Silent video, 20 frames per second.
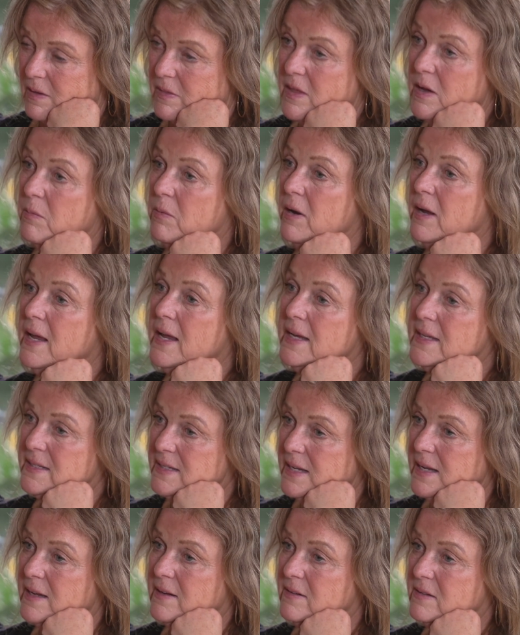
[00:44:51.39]
There were
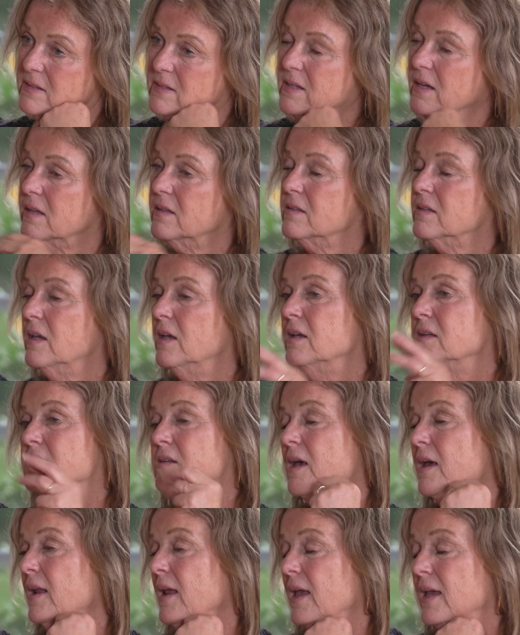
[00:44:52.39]
18. 6 kids
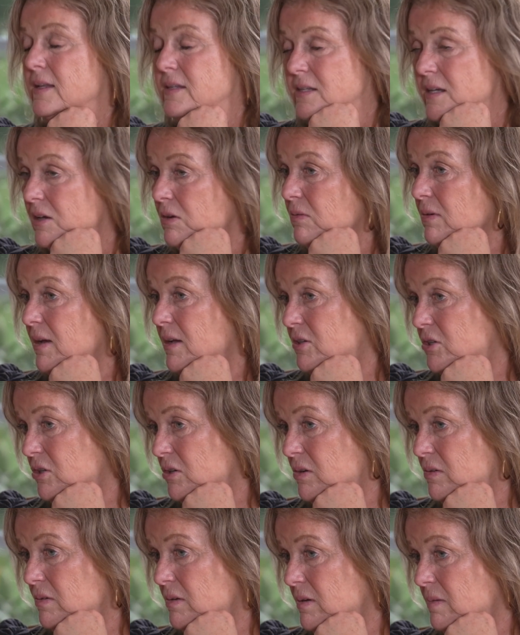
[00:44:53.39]
had 18
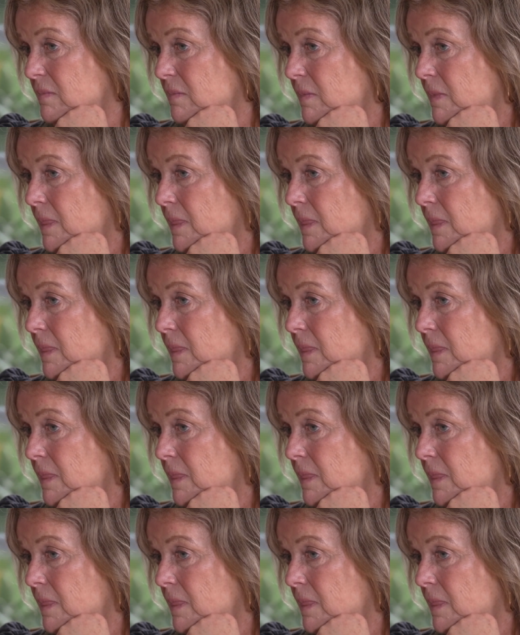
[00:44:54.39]
grandchildren.